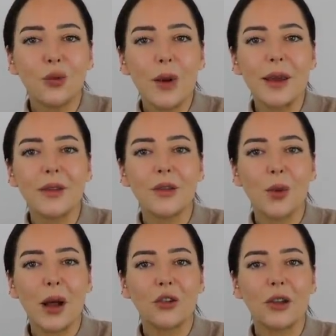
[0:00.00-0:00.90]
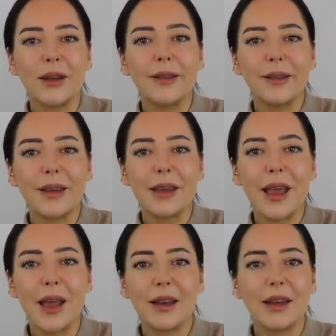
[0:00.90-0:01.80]
weeks to actually
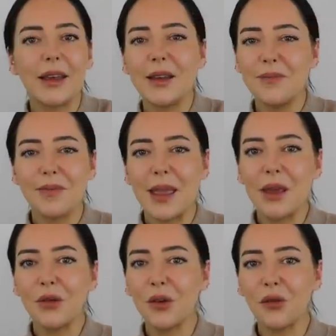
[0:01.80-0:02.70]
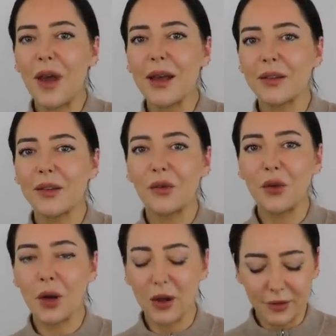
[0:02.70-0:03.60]
see any even effects, if
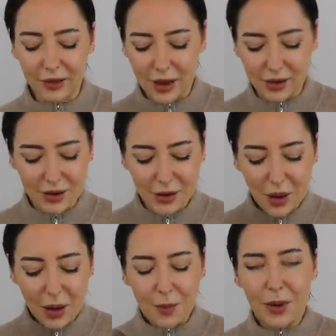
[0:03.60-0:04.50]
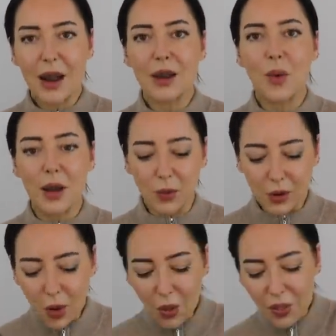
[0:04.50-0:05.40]
you're going to get any. But anyway, we
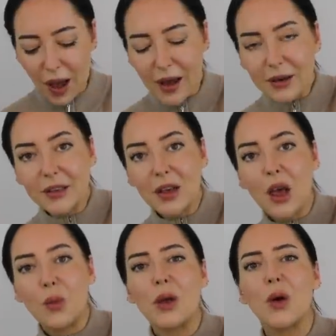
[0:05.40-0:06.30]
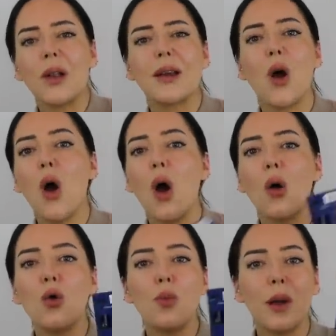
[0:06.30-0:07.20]
got that. We got like a
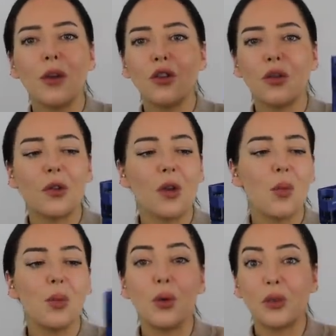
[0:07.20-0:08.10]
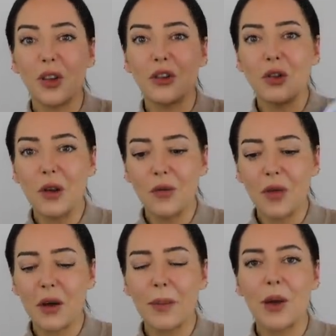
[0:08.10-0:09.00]
whole bunch of samples. I do love
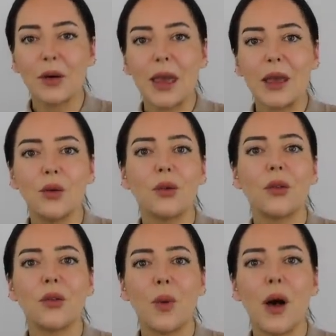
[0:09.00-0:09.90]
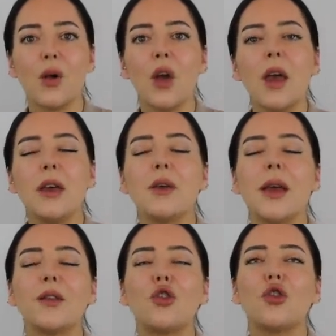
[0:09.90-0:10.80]
that about Kiehl's as well. You
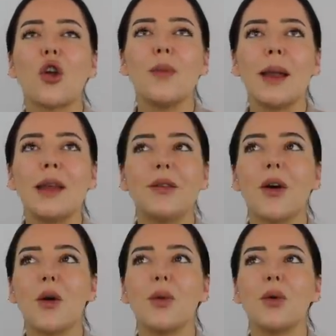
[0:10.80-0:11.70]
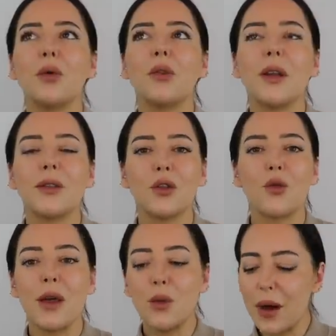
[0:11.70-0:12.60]
get so many samples, and it's a
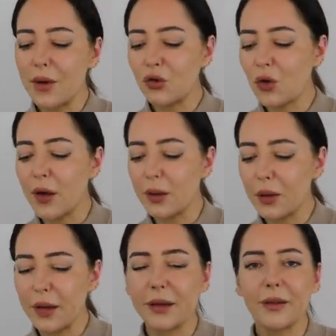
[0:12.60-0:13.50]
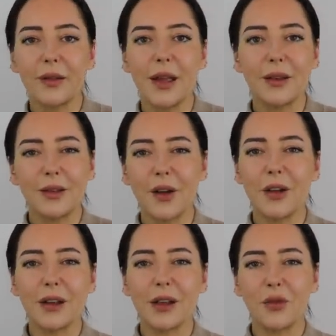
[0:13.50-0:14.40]
great way of trying things and then
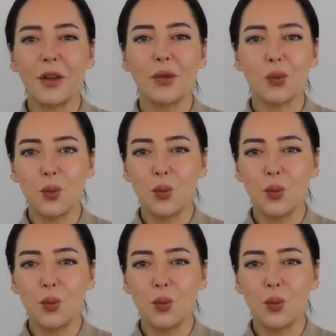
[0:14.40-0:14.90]
deciding if it's